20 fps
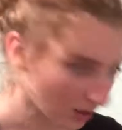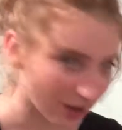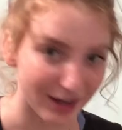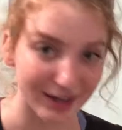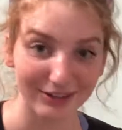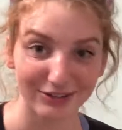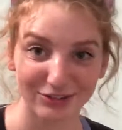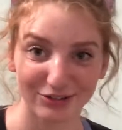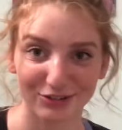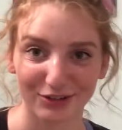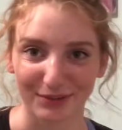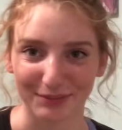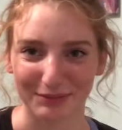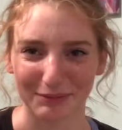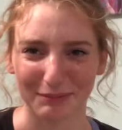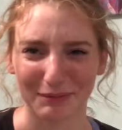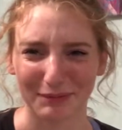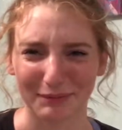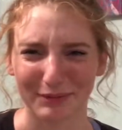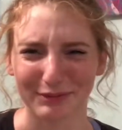I just dropped
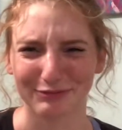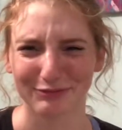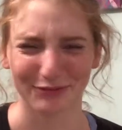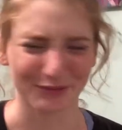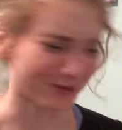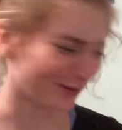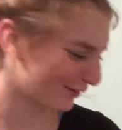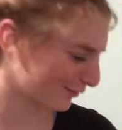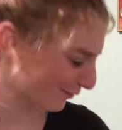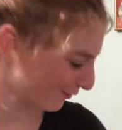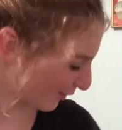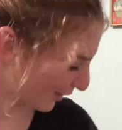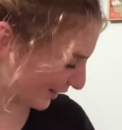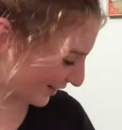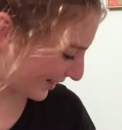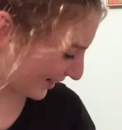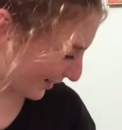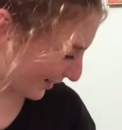them on my floor. Why did